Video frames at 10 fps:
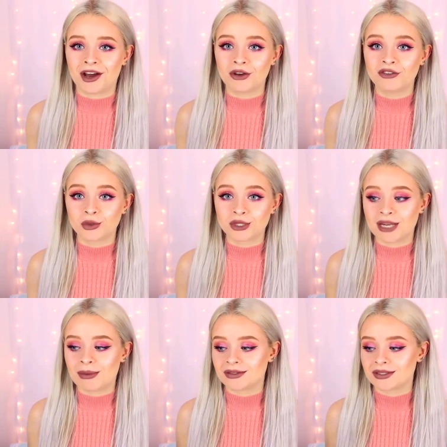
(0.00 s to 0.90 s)
I know
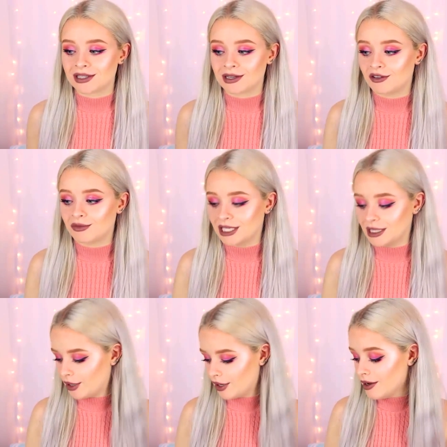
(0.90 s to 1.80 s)
£48 is a lot of
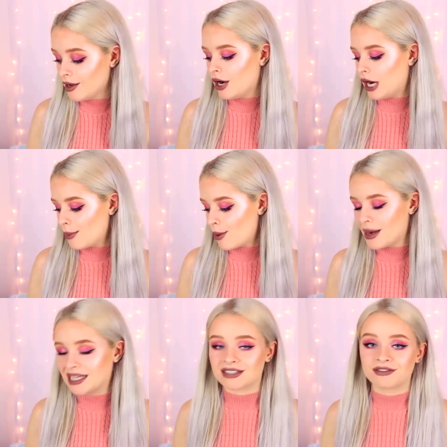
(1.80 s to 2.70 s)
money, but I'm a
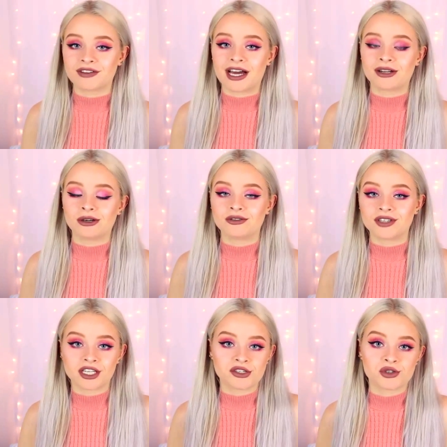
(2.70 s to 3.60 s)
massive fan of
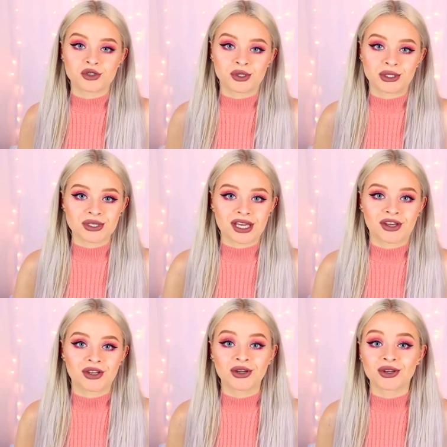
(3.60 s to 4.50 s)
NikkieTutorials
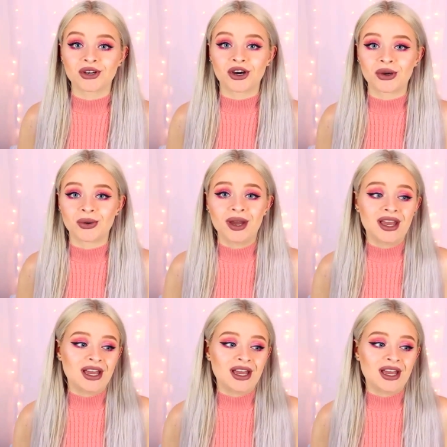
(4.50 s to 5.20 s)
and I couldn't go